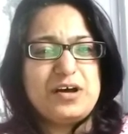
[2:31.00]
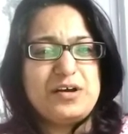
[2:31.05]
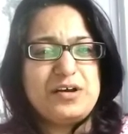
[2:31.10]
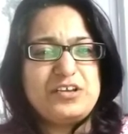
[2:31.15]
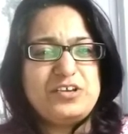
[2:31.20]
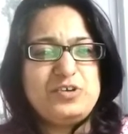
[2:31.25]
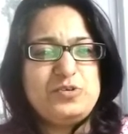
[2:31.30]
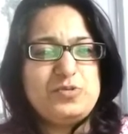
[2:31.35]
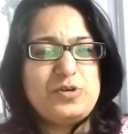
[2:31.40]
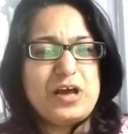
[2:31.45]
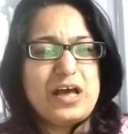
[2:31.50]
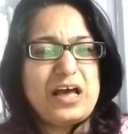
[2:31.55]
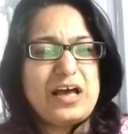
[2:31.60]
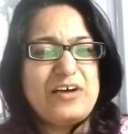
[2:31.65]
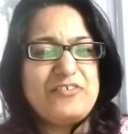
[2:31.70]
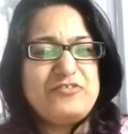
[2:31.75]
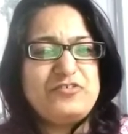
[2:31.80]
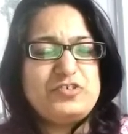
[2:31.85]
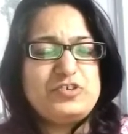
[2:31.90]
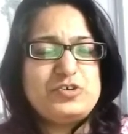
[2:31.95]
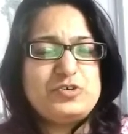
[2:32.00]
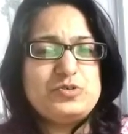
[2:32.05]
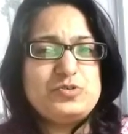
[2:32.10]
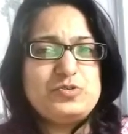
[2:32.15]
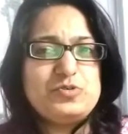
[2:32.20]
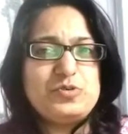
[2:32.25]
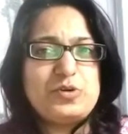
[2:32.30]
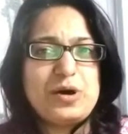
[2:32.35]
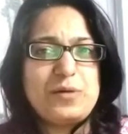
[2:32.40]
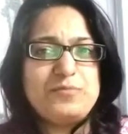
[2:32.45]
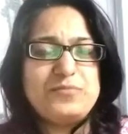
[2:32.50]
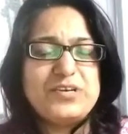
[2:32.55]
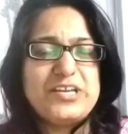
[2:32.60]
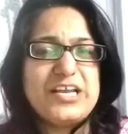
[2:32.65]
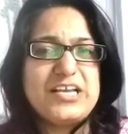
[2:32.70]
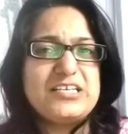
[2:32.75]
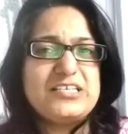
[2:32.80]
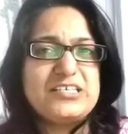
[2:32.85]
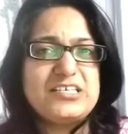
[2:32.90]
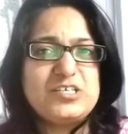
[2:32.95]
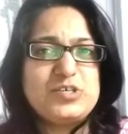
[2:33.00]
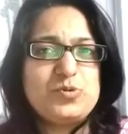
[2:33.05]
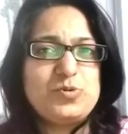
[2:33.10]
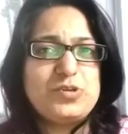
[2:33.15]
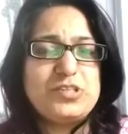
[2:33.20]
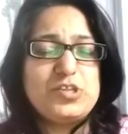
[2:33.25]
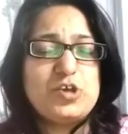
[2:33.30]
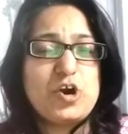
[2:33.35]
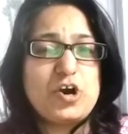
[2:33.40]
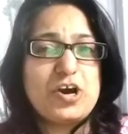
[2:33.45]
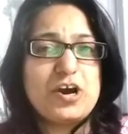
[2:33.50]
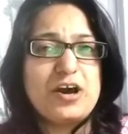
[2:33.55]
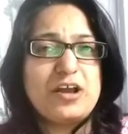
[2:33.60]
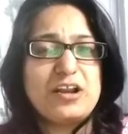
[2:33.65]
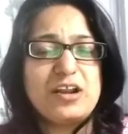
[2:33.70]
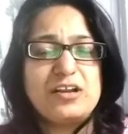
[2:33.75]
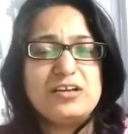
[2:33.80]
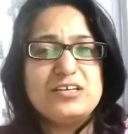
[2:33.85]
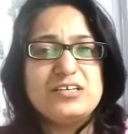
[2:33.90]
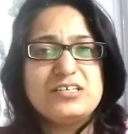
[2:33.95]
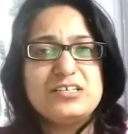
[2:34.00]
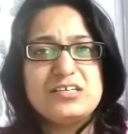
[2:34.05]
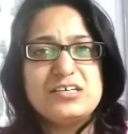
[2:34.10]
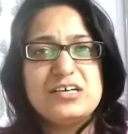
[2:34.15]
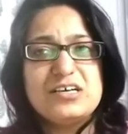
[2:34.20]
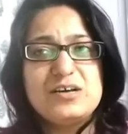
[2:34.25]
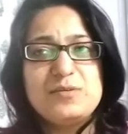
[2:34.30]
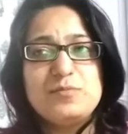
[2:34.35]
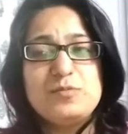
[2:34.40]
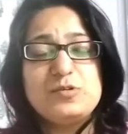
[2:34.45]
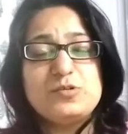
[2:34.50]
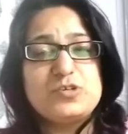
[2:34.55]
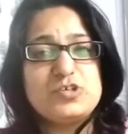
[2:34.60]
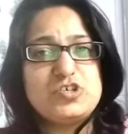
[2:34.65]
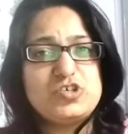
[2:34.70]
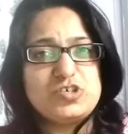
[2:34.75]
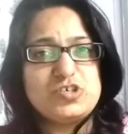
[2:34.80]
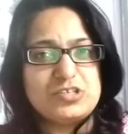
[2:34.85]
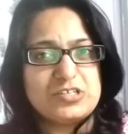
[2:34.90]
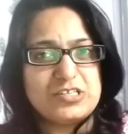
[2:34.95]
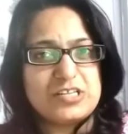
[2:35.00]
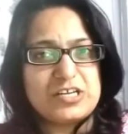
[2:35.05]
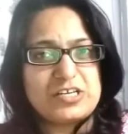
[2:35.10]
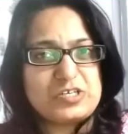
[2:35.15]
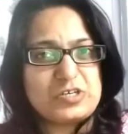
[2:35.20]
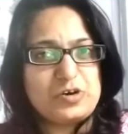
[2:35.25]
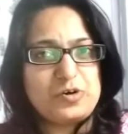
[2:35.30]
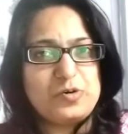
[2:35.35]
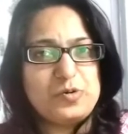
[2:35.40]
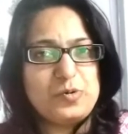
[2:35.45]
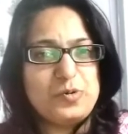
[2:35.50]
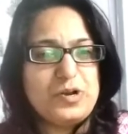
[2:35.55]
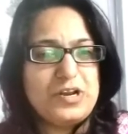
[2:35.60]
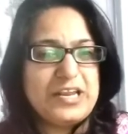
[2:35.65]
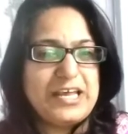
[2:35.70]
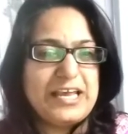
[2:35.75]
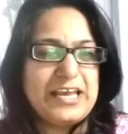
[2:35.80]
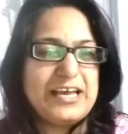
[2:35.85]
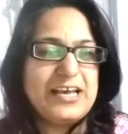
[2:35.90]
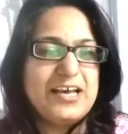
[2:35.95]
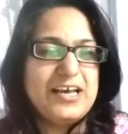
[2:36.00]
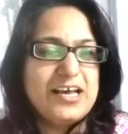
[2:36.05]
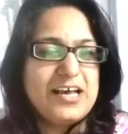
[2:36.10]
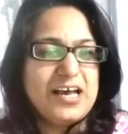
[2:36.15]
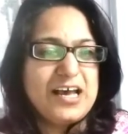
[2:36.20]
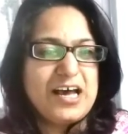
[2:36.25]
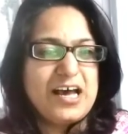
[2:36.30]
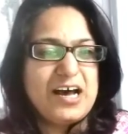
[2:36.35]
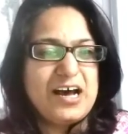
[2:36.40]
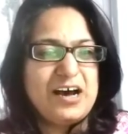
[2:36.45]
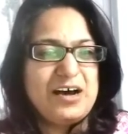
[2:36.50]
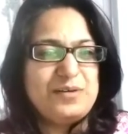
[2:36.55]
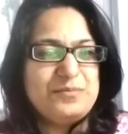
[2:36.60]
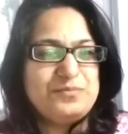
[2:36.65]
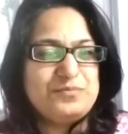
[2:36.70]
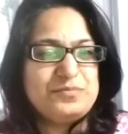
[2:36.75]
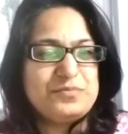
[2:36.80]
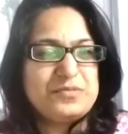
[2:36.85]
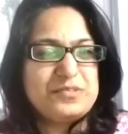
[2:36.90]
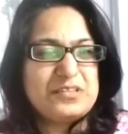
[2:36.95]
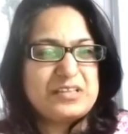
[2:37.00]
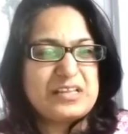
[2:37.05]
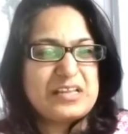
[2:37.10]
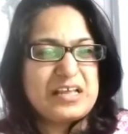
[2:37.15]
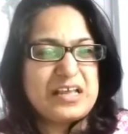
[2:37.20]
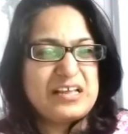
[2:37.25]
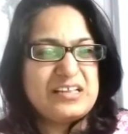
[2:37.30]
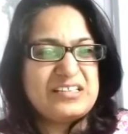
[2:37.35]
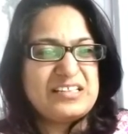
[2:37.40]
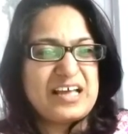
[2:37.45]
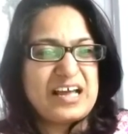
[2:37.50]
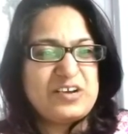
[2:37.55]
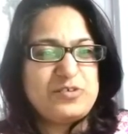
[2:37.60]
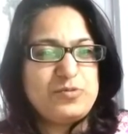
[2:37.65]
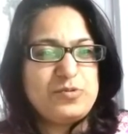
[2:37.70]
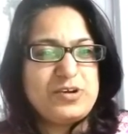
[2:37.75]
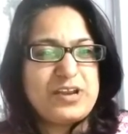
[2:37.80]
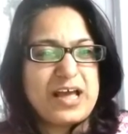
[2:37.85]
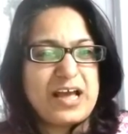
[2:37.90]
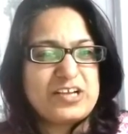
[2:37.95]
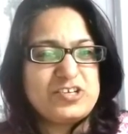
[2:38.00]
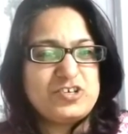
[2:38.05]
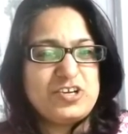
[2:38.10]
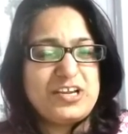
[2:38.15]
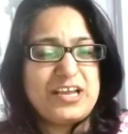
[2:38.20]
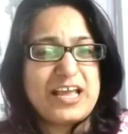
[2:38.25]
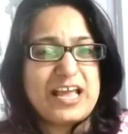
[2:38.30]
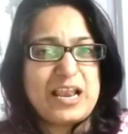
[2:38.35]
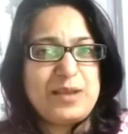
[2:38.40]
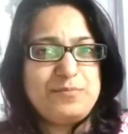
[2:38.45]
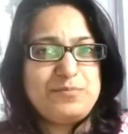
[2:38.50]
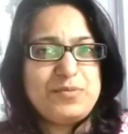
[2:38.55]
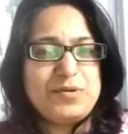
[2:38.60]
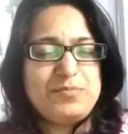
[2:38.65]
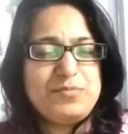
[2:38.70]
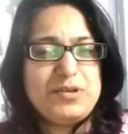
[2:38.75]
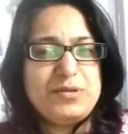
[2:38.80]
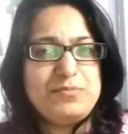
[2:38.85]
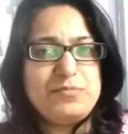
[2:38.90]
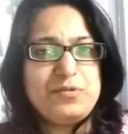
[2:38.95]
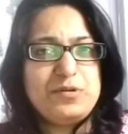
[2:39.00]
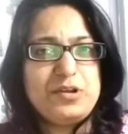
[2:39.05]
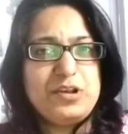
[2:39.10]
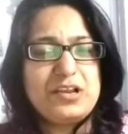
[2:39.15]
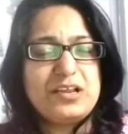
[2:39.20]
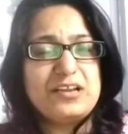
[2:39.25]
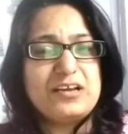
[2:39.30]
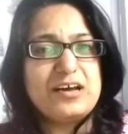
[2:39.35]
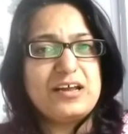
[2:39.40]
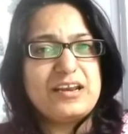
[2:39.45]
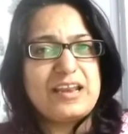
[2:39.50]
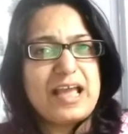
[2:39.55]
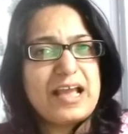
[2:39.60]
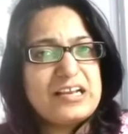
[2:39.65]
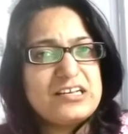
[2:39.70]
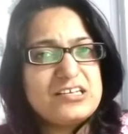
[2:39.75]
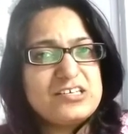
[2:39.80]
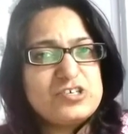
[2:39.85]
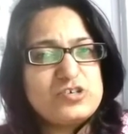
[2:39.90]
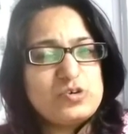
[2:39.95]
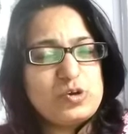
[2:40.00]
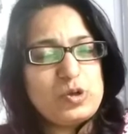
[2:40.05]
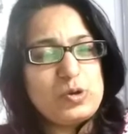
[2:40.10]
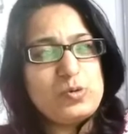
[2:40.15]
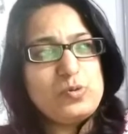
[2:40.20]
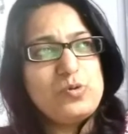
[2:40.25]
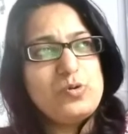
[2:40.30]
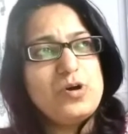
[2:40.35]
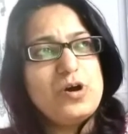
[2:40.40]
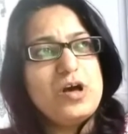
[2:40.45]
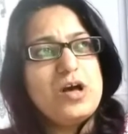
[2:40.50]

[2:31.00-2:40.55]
you have to update it with your current position that you're holding. That would actually help people connect to you